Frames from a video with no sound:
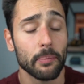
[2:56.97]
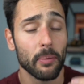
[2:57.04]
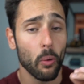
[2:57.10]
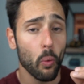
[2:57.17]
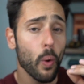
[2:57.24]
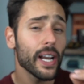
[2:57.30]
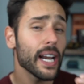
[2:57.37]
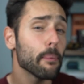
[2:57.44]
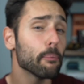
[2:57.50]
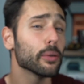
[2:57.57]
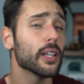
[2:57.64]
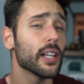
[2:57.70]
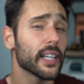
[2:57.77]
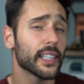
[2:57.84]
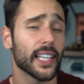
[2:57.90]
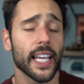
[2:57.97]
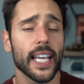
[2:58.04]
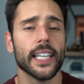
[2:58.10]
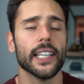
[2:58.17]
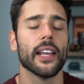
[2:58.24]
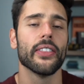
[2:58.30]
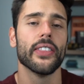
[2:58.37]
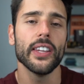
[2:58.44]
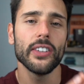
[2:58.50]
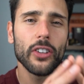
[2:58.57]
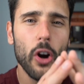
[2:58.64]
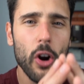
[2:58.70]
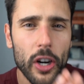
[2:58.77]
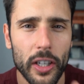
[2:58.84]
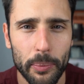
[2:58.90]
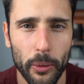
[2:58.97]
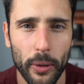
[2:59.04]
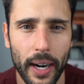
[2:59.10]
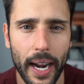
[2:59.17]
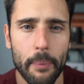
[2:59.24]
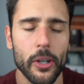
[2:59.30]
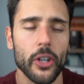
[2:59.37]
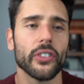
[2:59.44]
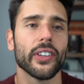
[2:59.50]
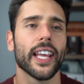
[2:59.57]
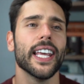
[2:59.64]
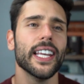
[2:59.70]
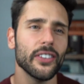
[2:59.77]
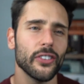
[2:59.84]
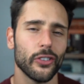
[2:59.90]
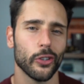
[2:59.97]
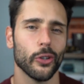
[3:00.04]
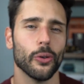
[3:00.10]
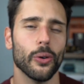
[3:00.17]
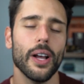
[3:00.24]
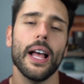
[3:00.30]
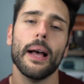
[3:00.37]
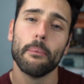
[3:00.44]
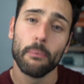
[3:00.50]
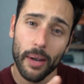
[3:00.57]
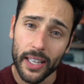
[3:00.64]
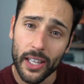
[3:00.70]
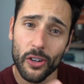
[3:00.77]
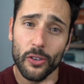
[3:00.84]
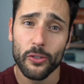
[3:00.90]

but when I plugged in this car's parameters into my little